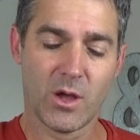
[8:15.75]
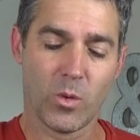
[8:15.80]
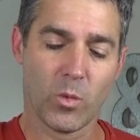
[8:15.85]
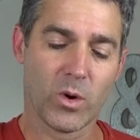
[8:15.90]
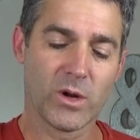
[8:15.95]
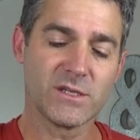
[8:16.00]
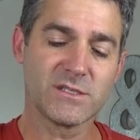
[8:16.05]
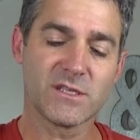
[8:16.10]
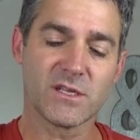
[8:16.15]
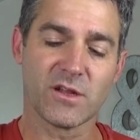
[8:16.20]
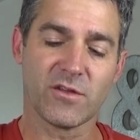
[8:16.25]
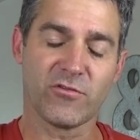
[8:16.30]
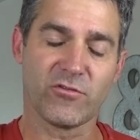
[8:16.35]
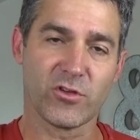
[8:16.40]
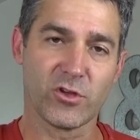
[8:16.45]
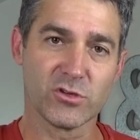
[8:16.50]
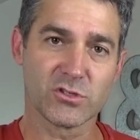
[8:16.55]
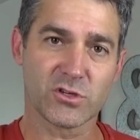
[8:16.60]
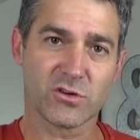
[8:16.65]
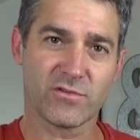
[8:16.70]
One is the
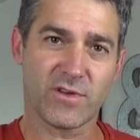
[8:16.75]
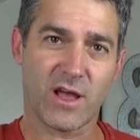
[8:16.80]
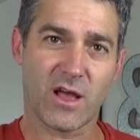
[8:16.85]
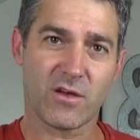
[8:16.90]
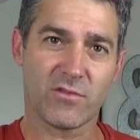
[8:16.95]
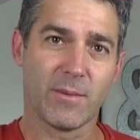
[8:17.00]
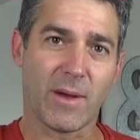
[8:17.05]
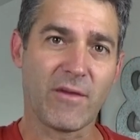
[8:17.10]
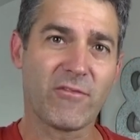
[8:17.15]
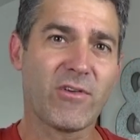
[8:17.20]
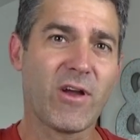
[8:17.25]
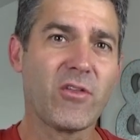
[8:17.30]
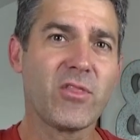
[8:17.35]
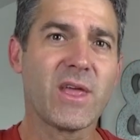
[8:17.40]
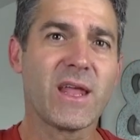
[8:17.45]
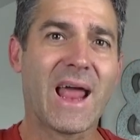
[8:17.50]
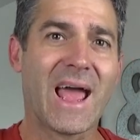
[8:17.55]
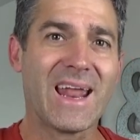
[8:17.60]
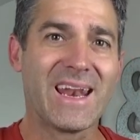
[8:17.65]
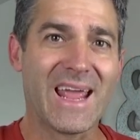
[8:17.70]
diffuser valve. I found
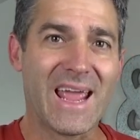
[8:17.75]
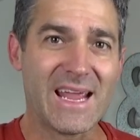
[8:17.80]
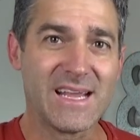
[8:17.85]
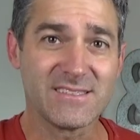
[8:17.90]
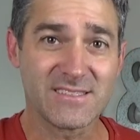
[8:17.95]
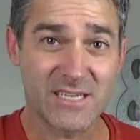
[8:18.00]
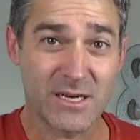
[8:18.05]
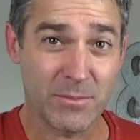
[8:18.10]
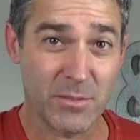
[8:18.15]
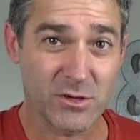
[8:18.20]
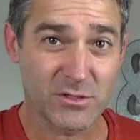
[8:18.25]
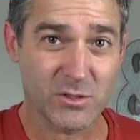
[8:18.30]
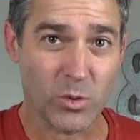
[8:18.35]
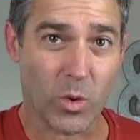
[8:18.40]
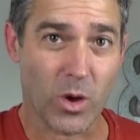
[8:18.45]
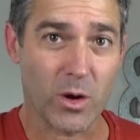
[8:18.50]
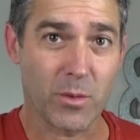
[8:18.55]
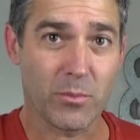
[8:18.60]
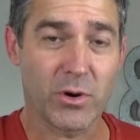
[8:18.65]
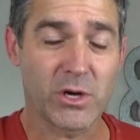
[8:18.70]
that at eight centimeters of
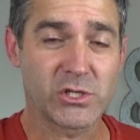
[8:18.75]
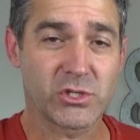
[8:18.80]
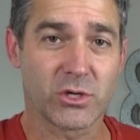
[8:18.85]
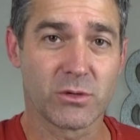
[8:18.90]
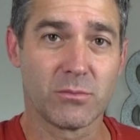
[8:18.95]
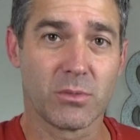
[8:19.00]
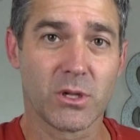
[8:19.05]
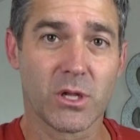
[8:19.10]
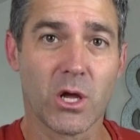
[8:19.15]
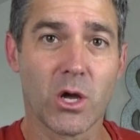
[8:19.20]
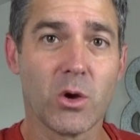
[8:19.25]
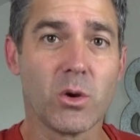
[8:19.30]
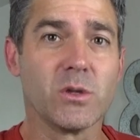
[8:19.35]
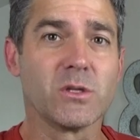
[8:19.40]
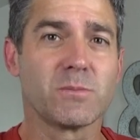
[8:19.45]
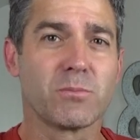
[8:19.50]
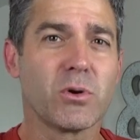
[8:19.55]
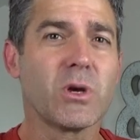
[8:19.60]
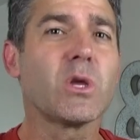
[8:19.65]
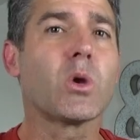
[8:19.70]
water pressure and below
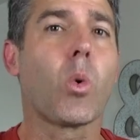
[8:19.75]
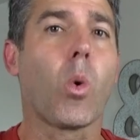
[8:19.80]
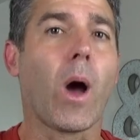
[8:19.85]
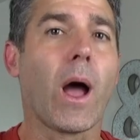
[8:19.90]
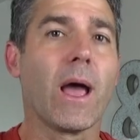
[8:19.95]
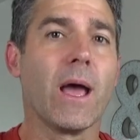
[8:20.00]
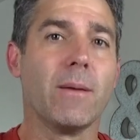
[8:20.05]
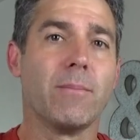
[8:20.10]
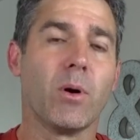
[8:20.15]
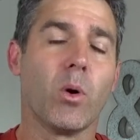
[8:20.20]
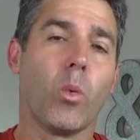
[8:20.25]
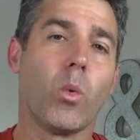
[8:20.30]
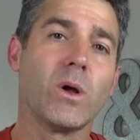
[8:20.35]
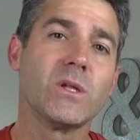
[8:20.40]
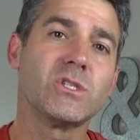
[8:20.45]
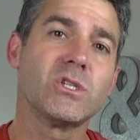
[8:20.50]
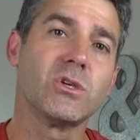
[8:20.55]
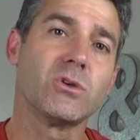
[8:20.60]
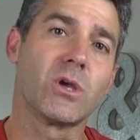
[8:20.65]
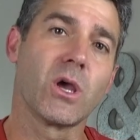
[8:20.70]
is pretty quiet, but
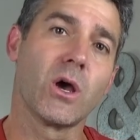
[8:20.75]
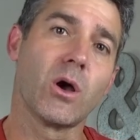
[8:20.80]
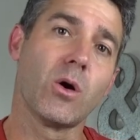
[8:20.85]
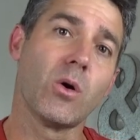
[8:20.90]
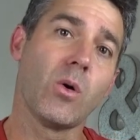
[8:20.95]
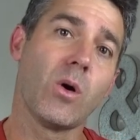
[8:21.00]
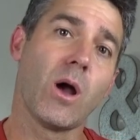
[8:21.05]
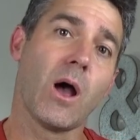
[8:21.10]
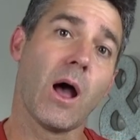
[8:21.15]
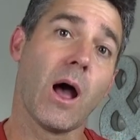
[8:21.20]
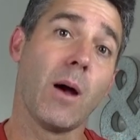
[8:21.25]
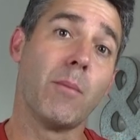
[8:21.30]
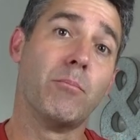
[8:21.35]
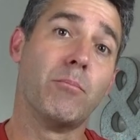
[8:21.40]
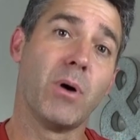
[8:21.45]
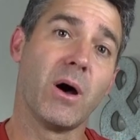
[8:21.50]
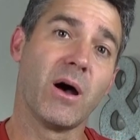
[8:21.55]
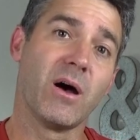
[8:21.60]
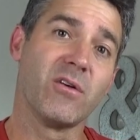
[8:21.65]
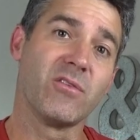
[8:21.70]
once you go
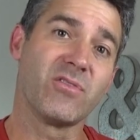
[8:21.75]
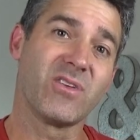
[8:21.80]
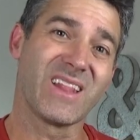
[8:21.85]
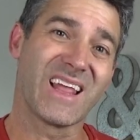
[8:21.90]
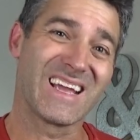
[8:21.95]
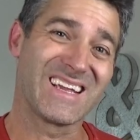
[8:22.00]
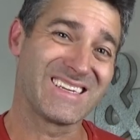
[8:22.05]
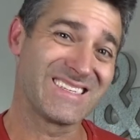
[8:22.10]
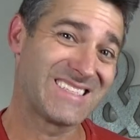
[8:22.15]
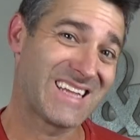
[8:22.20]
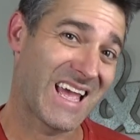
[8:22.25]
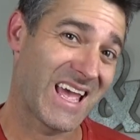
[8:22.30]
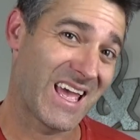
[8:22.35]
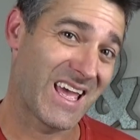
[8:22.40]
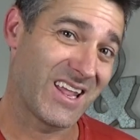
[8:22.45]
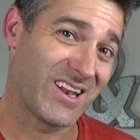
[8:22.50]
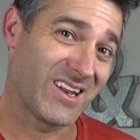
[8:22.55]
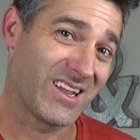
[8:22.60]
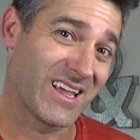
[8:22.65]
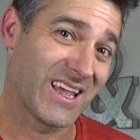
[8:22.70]
above like
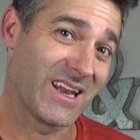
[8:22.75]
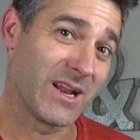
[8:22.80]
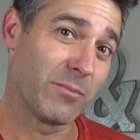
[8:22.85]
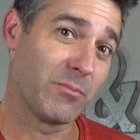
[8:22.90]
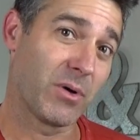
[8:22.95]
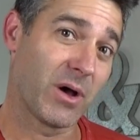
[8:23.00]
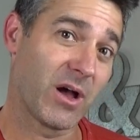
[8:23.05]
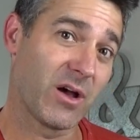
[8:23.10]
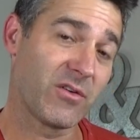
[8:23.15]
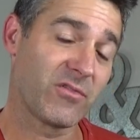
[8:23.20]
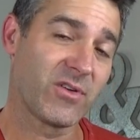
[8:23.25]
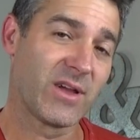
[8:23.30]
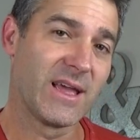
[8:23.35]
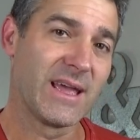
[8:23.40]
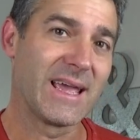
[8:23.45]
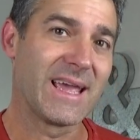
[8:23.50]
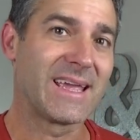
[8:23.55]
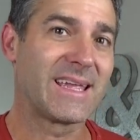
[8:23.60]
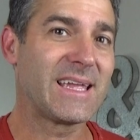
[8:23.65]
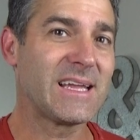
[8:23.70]
10 and above,
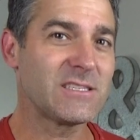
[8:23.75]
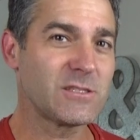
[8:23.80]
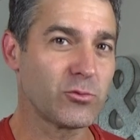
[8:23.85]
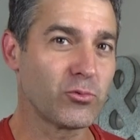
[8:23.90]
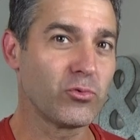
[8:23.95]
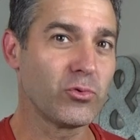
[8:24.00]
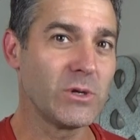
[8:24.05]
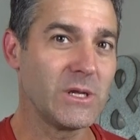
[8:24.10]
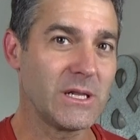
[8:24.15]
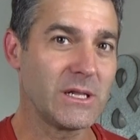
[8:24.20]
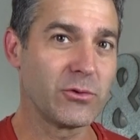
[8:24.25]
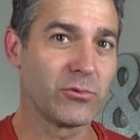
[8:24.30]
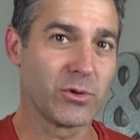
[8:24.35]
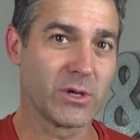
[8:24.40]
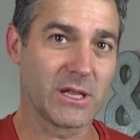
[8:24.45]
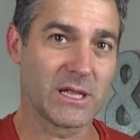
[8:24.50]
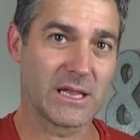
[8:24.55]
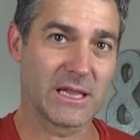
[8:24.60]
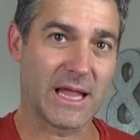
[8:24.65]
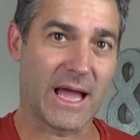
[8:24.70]
it gets really,
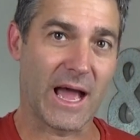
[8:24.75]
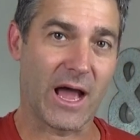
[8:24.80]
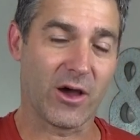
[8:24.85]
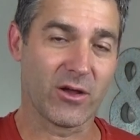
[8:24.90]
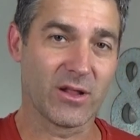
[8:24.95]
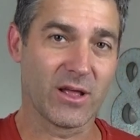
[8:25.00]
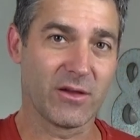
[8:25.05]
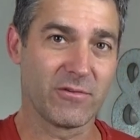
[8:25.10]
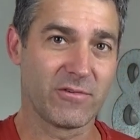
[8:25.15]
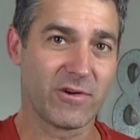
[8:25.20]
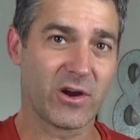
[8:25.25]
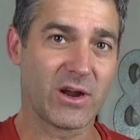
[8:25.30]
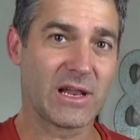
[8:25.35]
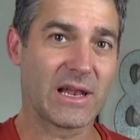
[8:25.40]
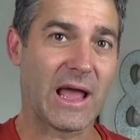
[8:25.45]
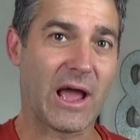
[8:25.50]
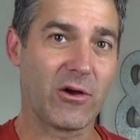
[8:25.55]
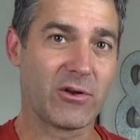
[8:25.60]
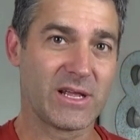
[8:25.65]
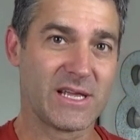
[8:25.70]
really loud, a very
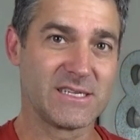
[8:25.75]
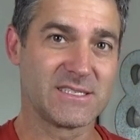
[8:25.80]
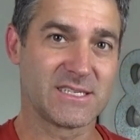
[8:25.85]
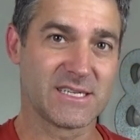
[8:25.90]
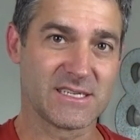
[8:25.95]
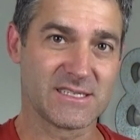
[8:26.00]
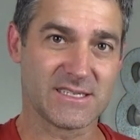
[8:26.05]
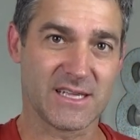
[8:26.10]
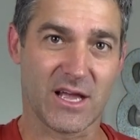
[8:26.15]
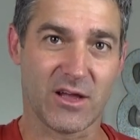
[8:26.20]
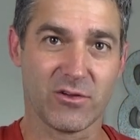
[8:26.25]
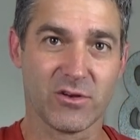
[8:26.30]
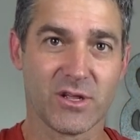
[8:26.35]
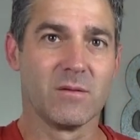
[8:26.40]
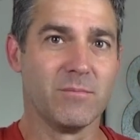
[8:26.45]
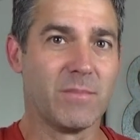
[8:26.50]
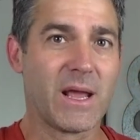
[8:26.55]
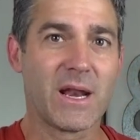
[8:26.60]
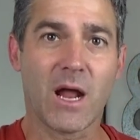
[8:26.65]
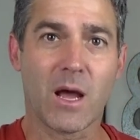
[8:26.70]
loud hissing sound.
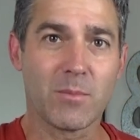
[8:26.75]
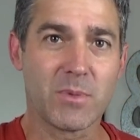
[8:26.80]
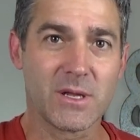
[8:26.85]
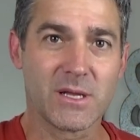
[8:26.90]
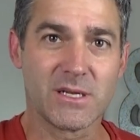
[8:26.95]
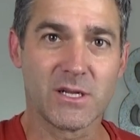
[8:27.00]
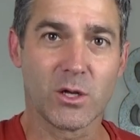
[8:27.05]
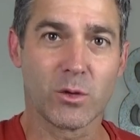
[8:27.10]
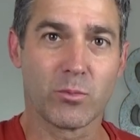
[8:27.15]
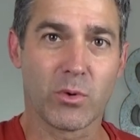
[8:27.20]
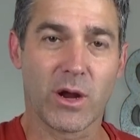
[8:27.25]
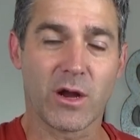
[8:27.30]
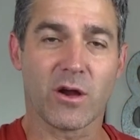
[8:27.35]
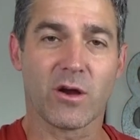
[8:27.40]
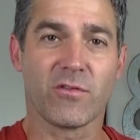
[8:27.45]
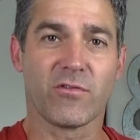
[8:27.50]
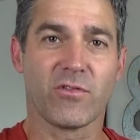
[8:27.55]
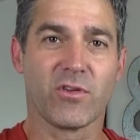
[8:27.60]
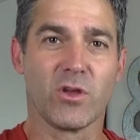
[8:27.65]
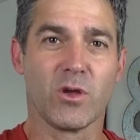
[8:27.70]
May not be a deal
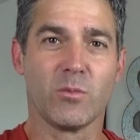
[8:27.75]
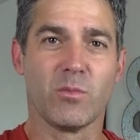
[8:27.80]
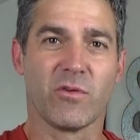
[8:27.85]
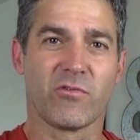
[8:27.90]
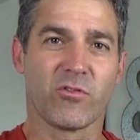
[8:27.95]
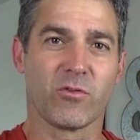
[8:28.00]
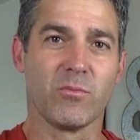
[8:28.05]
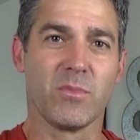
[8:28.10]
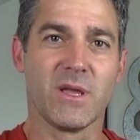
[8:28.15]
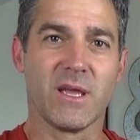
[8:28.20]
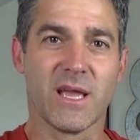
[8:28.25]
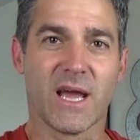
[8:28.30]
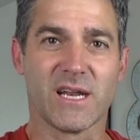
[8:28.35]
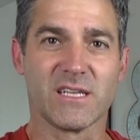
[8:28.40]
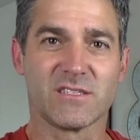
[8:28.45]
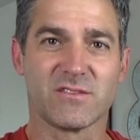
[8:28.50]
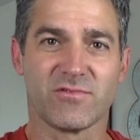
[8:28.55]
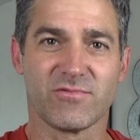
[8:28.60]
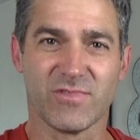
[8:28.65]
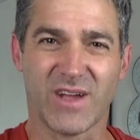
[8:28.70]
breaker for you, but for me, I
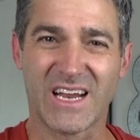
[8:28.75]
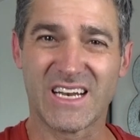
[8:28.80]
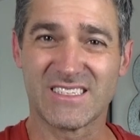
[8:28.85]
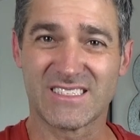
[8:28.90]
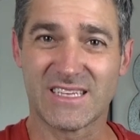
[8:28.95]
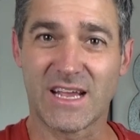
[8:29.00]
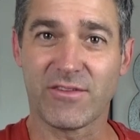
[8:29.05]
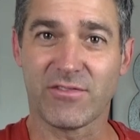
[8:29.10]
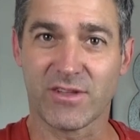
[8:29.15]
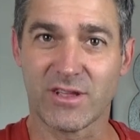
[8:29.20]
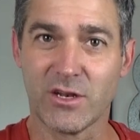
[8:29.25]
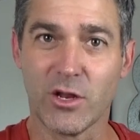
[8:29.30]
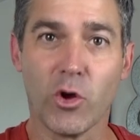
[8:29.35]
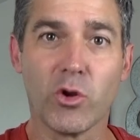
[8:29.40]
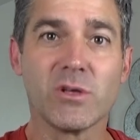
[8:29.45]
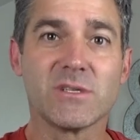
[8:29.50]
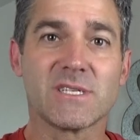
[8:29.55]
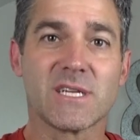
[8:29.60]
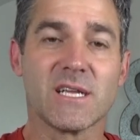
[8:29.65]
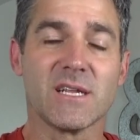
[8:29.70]
just, I just definitely
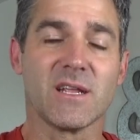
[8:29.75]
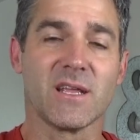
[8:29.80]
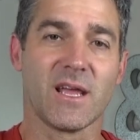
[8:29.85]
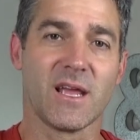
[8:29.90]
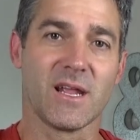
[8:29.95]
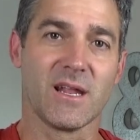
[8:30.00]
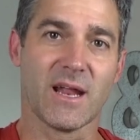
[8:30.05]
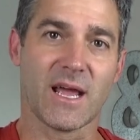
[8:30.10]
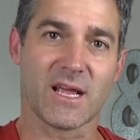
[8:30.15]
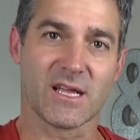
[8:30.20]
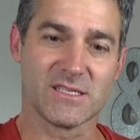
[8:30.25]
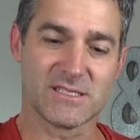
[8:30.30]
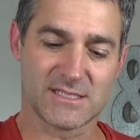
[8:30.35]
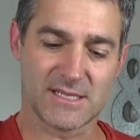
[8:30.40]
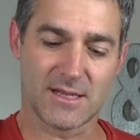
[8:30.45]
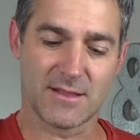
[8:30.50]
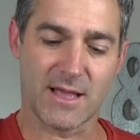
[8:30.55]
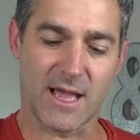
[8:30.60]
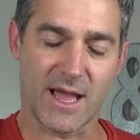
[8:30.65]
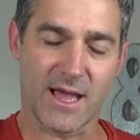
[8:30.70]
noticed it and I could
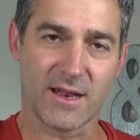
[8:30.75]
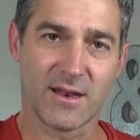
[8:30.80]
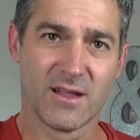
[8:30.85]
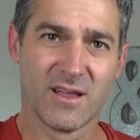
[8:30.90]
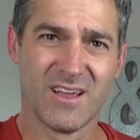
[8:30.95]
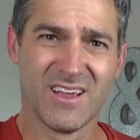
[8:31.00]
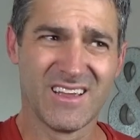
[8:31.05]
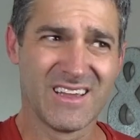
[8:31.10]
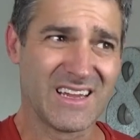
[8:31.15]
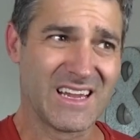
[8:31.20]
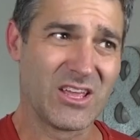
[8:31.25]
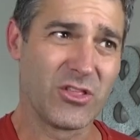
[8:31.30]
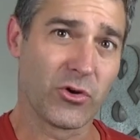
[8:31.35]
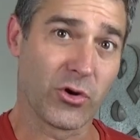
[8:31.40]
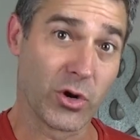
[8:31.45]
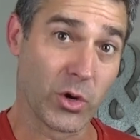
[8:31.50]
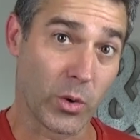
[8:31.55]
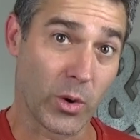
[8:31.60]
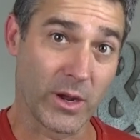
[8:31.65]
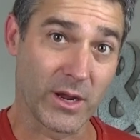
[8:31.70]
see that
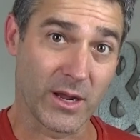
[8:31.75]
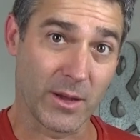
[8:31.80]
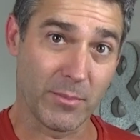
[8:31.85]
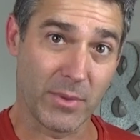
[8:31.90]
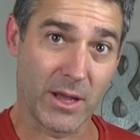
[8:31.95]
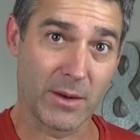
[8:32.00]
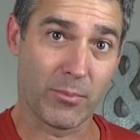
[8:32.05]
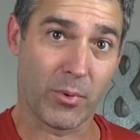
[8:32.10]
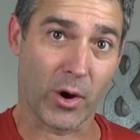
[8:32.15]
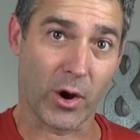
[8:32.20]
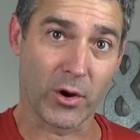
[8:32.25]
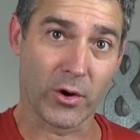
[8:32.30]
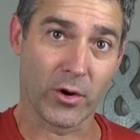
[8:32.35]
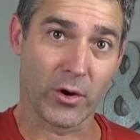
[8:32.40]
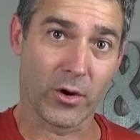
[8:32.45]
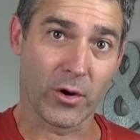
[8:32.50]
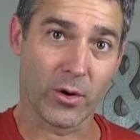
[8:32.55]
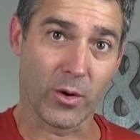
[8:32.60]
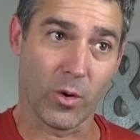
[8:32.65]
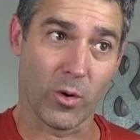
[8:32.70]
either annoying a bed
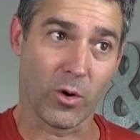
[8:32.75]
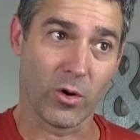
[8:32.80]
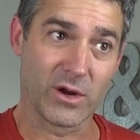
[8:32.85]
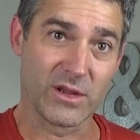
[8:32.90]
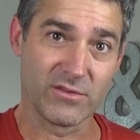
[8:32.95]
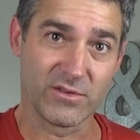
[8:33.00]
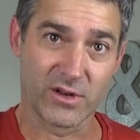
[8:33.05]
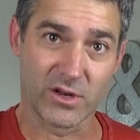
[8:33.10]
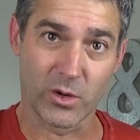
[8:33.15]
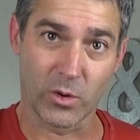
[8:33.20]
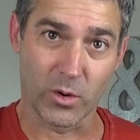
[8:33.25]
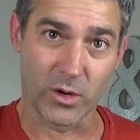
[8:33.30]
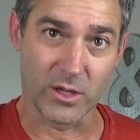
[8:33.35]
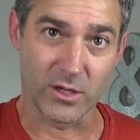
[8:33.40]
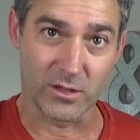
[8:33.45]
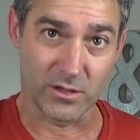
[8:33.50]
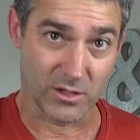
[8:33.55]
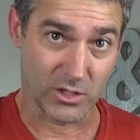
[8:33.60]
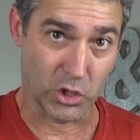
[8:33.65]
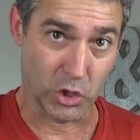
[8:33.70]
partner or even
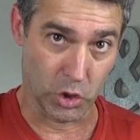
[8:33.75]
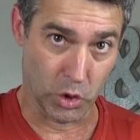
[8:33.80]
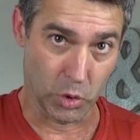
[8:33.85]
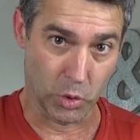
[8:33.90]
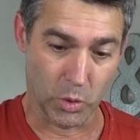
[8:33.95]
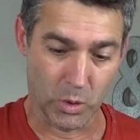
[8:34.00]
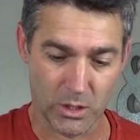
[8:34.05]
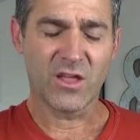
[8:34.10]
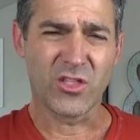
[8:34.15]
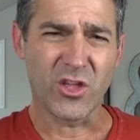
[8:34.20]
annoying you.